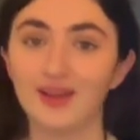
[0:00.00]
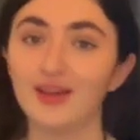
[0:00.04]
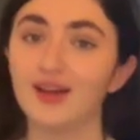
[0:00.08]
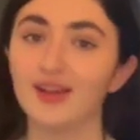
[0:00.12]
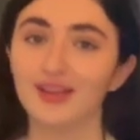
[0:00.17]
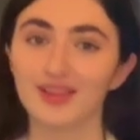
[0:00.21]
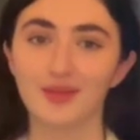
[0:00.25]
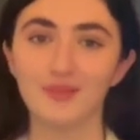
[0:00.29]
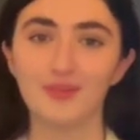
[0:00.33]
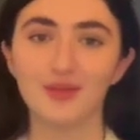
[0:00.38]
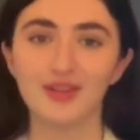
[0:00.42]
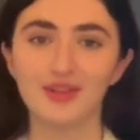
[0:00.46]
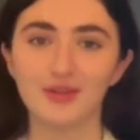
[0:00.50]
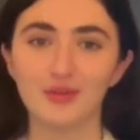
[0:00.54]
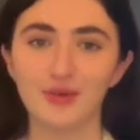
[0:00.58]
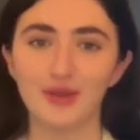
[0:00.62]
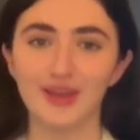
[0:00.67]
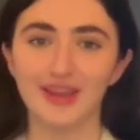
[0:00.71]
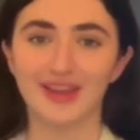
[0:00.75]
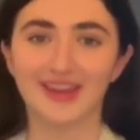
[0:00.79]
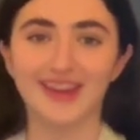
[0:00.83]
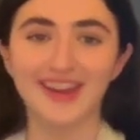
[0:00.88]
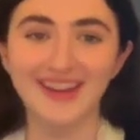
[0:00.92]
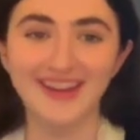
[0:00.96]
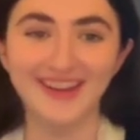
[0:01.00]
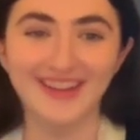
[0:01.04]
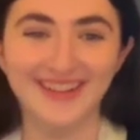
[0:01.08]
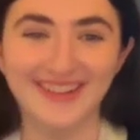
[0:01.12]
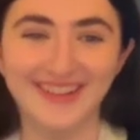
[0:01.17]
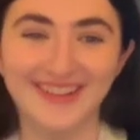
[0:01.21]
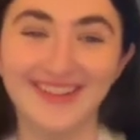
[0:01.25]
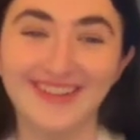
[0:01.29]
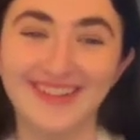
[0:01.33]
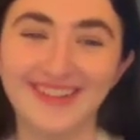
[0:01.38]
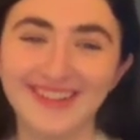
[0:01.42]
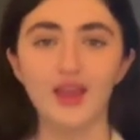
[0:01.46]
It's a busy week.
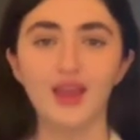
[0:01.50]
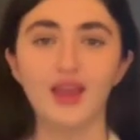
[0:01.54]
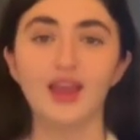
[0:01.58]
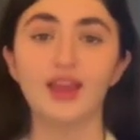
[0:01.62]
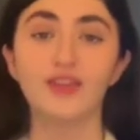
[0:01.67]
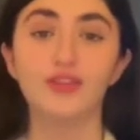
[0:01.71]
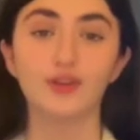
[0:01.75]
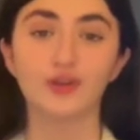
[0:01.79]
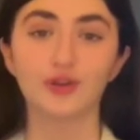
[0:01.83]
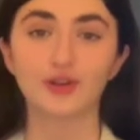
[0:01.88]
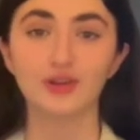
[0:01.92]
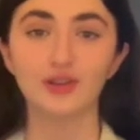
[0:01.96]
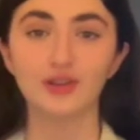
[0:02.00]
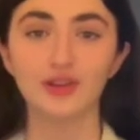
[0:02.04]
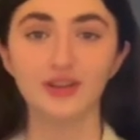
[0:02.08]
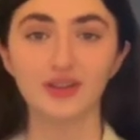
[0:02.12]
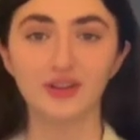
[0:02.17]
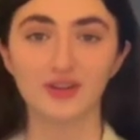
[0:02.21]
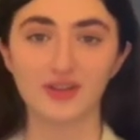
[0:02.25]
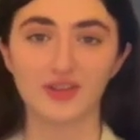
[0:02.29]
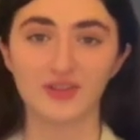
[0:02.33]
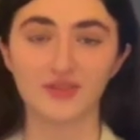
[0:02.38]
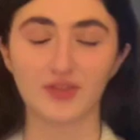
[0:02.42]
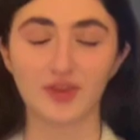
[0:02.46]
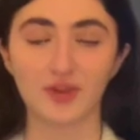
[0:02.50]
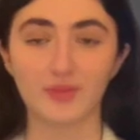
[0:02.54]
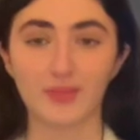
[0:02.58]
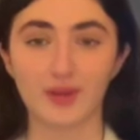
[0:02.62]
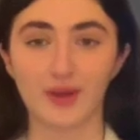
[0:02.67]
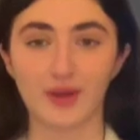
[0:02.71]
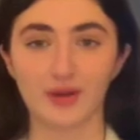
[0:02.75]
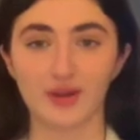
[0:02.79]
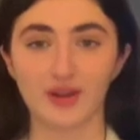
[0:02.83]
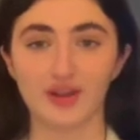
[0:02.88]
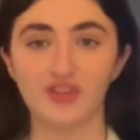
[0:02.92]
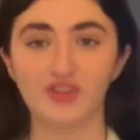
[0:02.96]
In the early years of their
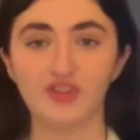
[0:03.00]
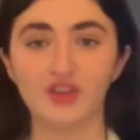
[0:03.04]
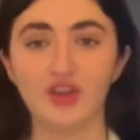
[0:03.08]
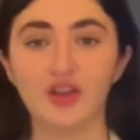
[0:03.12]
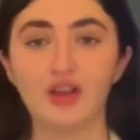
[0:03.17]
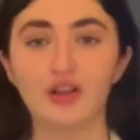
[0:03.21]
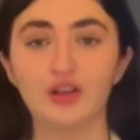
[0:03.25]
marriage,